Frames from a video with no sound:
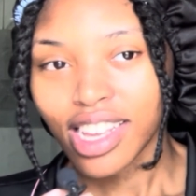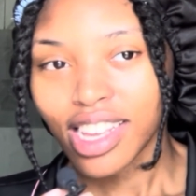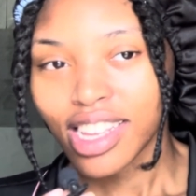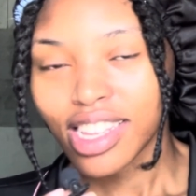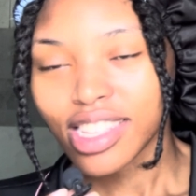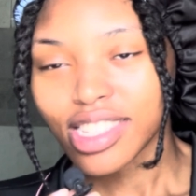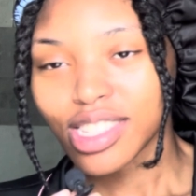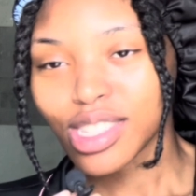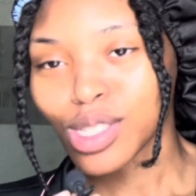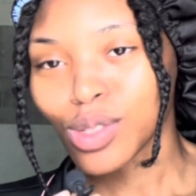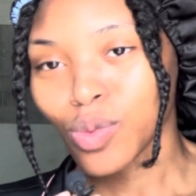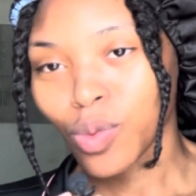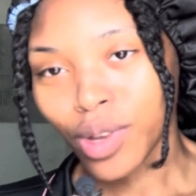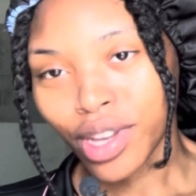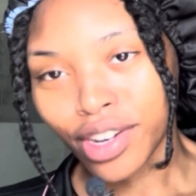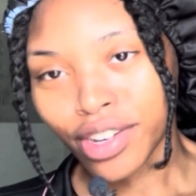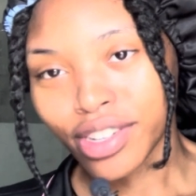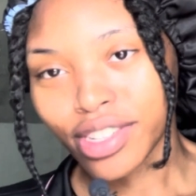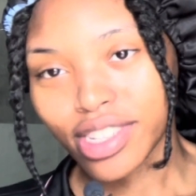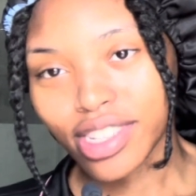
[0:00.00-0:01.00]
just
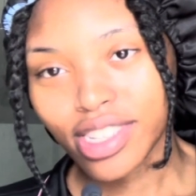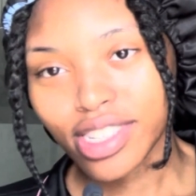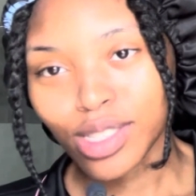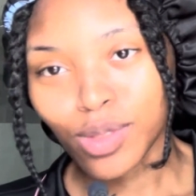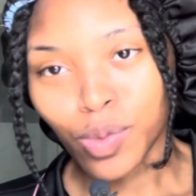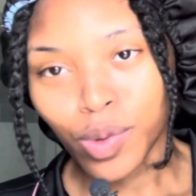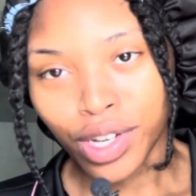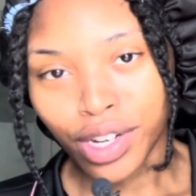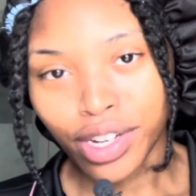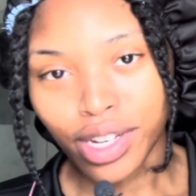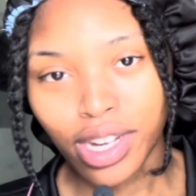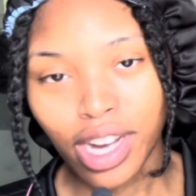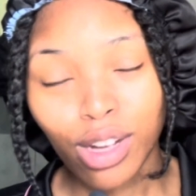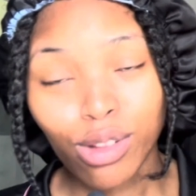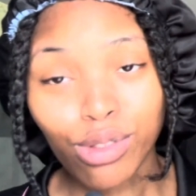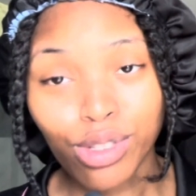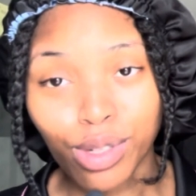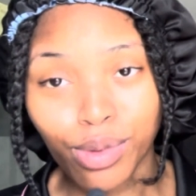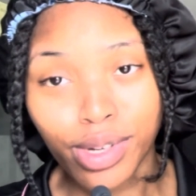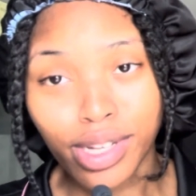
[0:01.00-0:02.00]
weird. It's weird. I'll
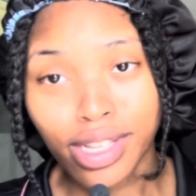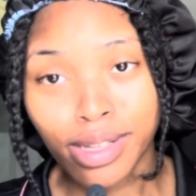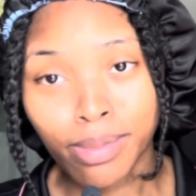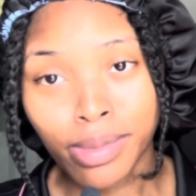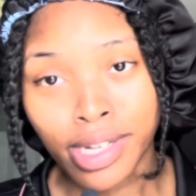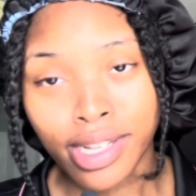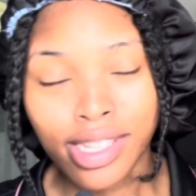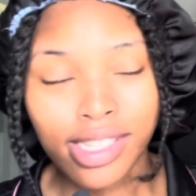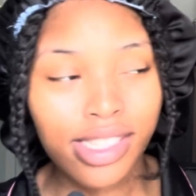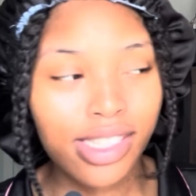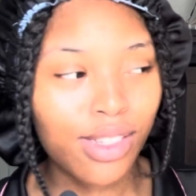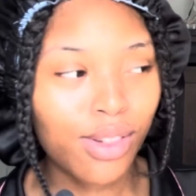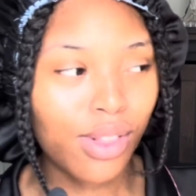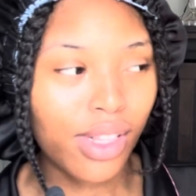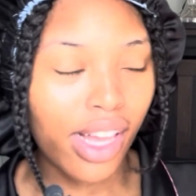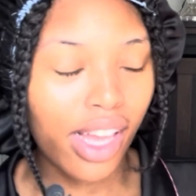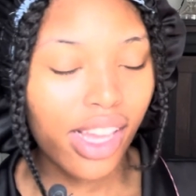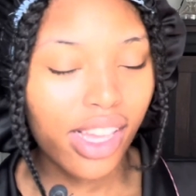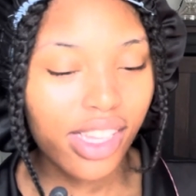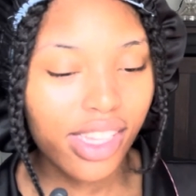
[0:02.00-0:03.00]
do it, but it's still
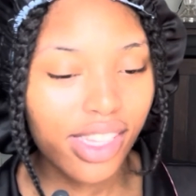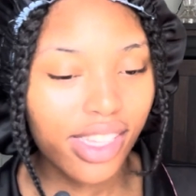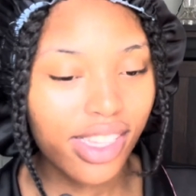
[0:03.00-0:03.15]
like,